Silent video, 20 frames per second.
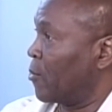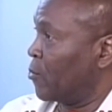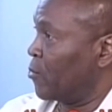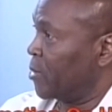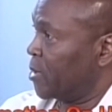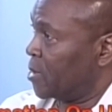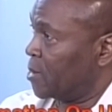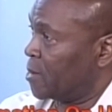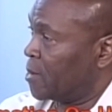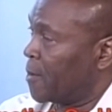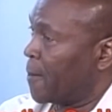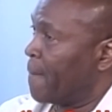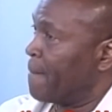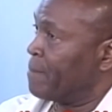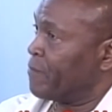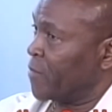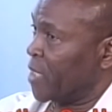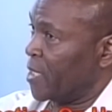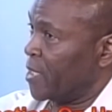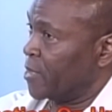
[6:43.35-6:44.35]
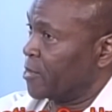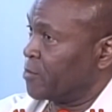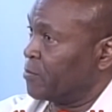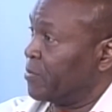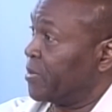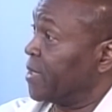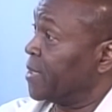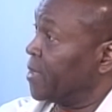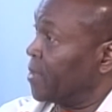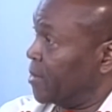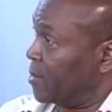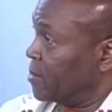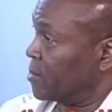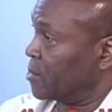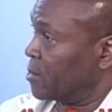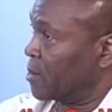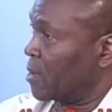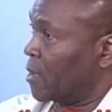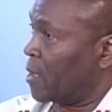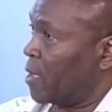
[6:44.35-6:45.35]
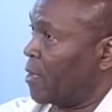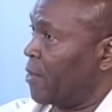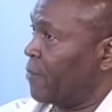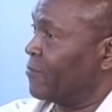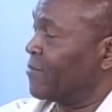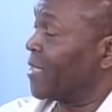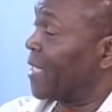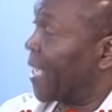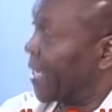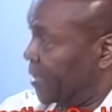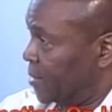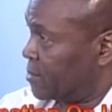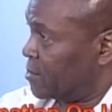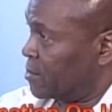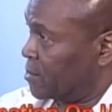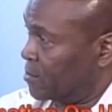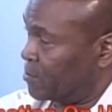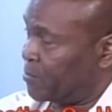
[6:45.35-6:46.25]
We, as beings of light,